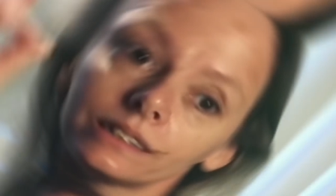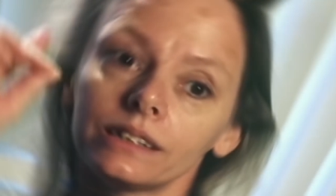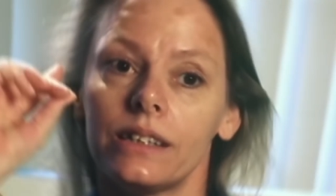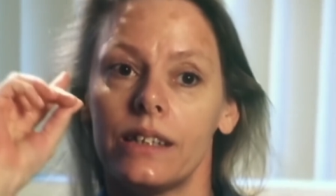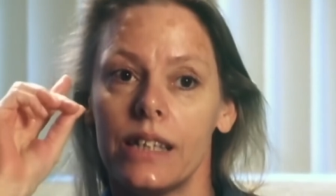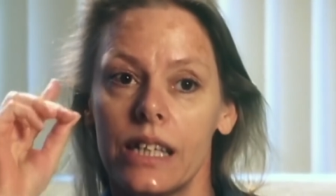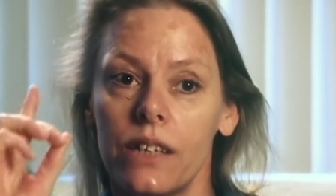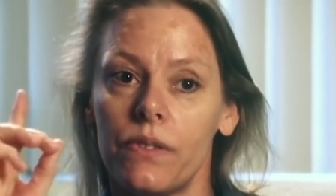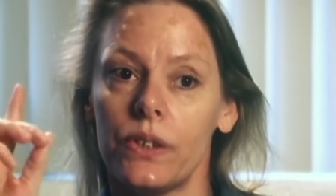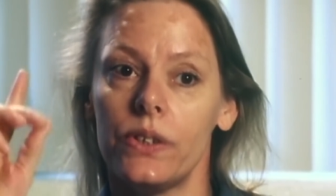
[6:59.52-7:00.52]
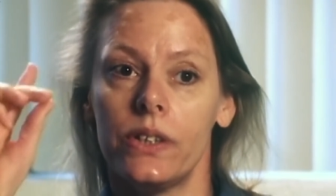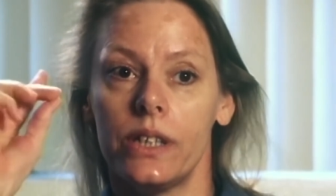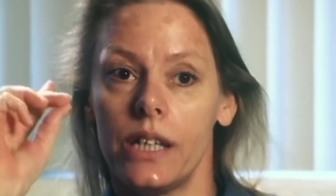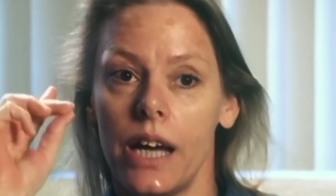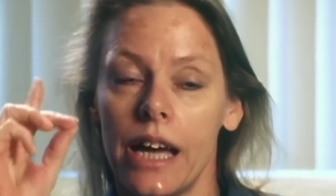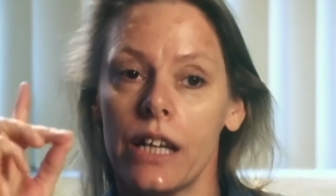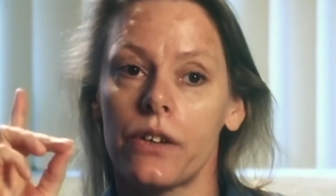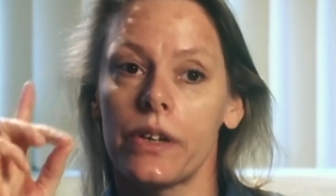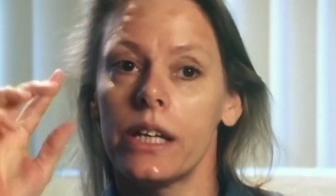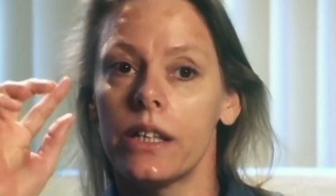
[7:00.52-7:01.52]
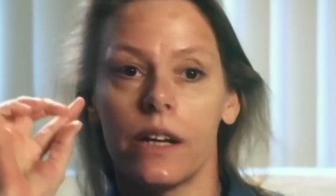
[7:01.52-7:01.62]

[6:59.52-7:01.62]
terrible events of her upbringing likely set